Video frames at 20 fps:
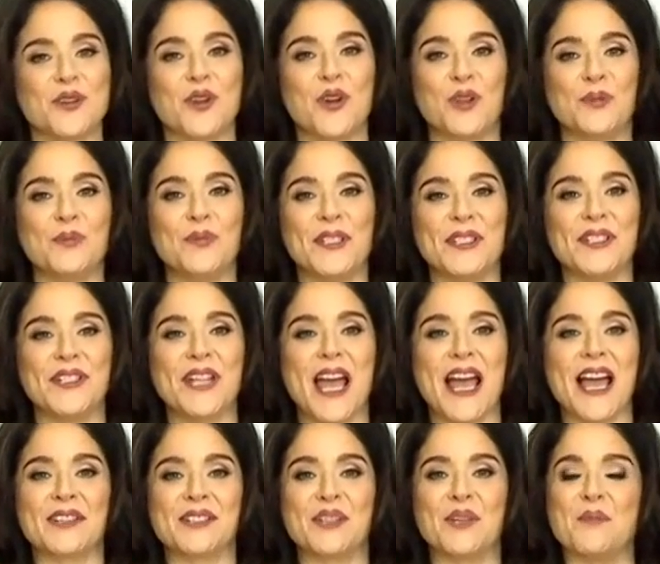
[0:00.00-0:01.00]
Goldman
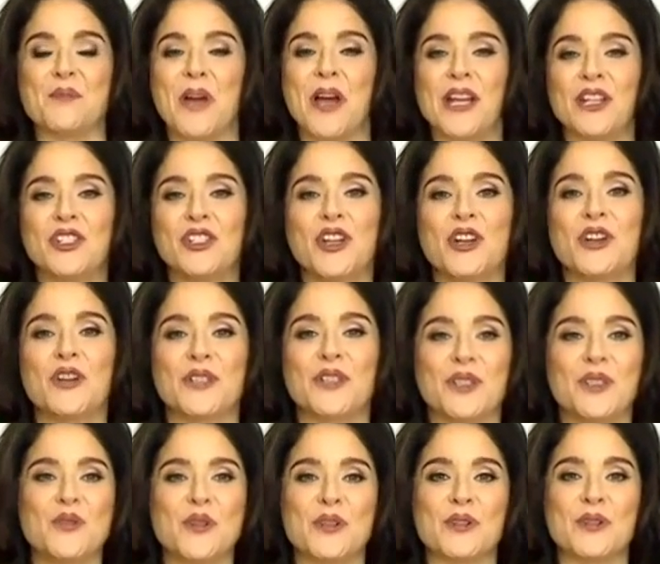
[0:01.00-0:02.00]
Sachs and buy shares
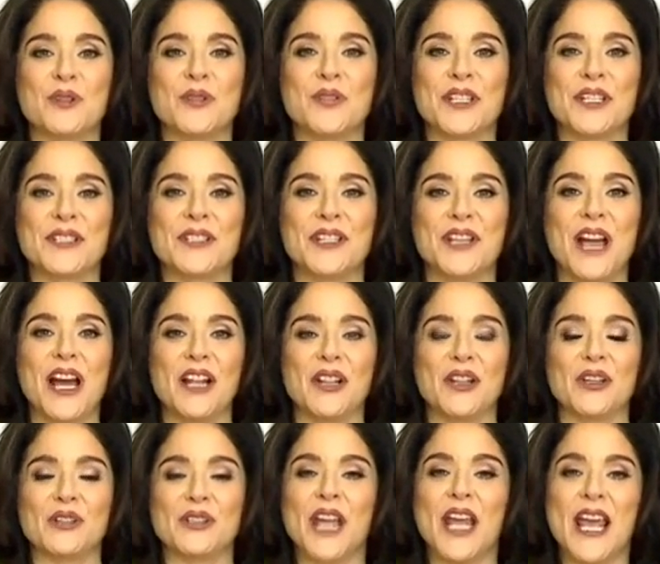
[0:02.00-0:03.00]
at
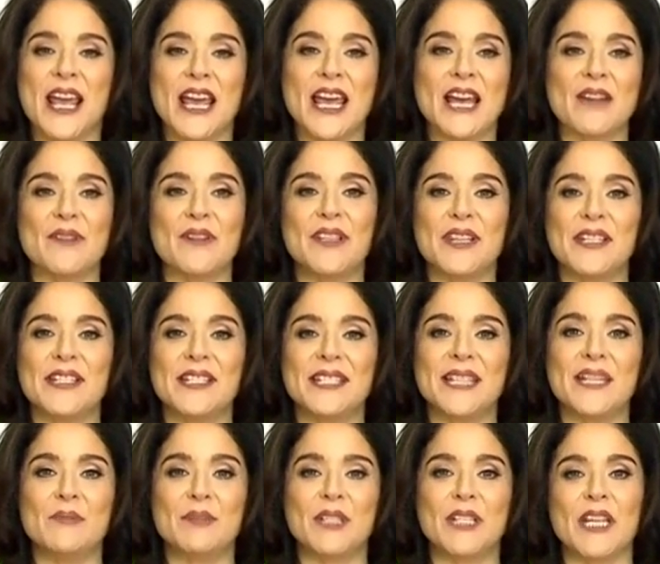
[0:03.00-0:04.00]
$260. Everything
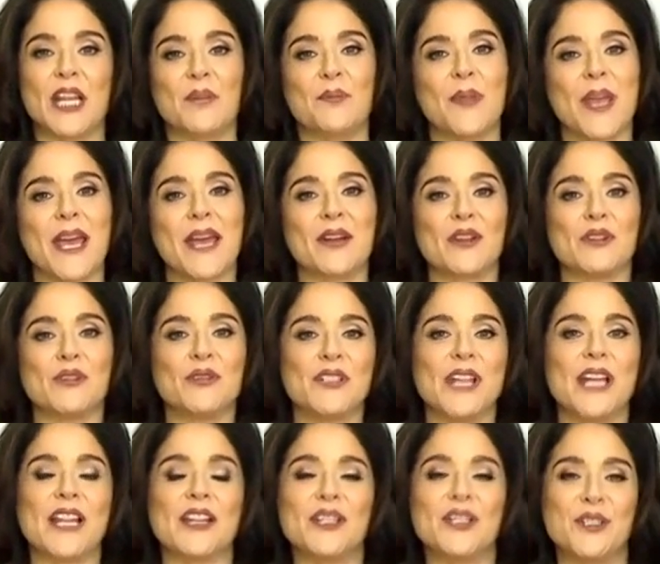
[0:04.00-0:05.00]
seems to get better,
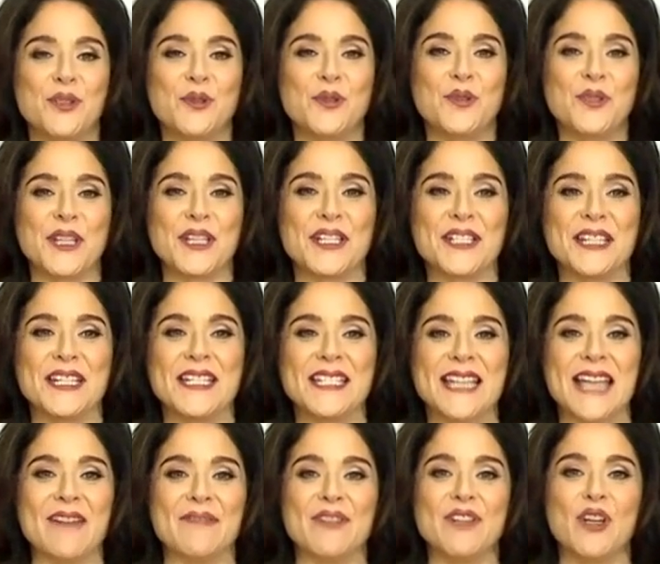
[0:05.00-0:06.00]
sell at
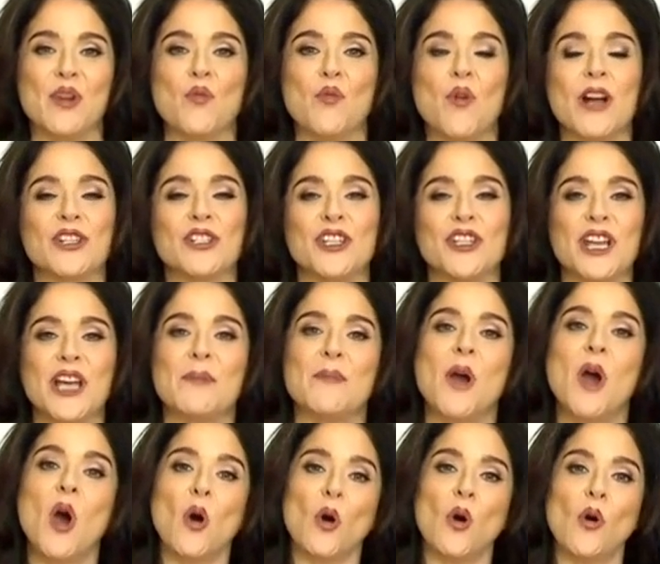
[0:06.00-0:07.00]
267 and watch it
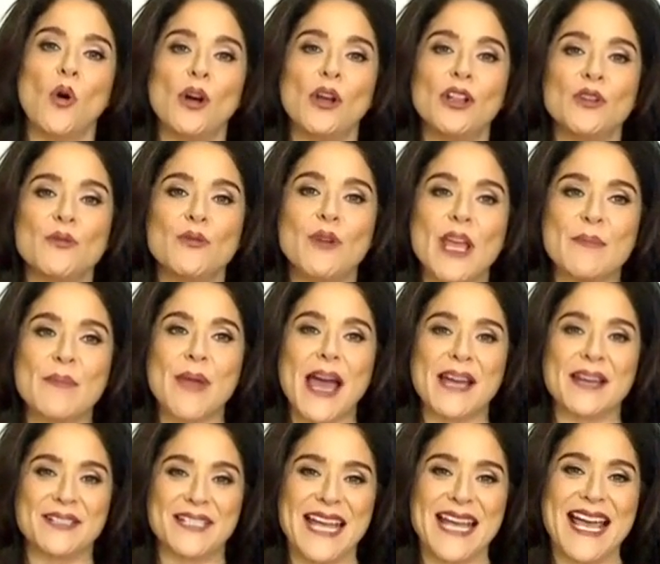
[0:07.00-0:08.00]
come all the way
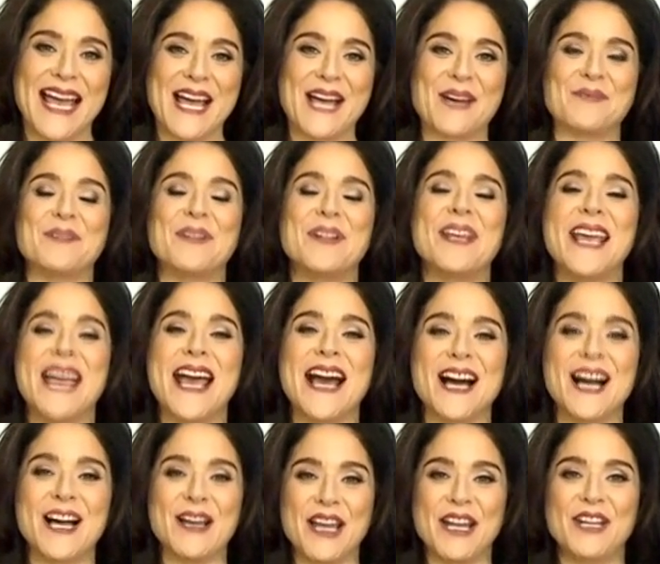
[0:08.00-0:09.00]
back down
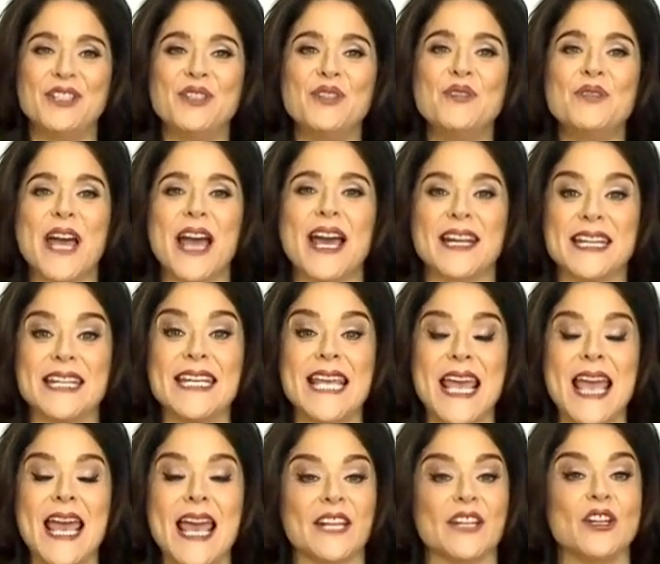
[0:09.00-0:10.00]
and do that
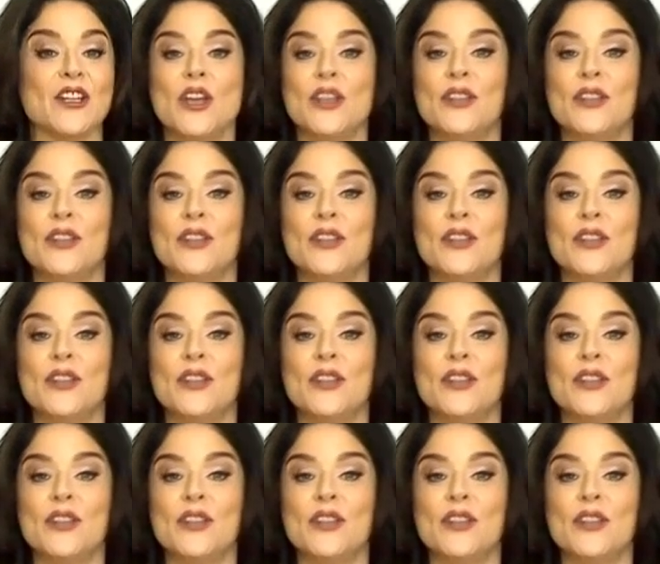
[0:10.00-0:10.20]
again.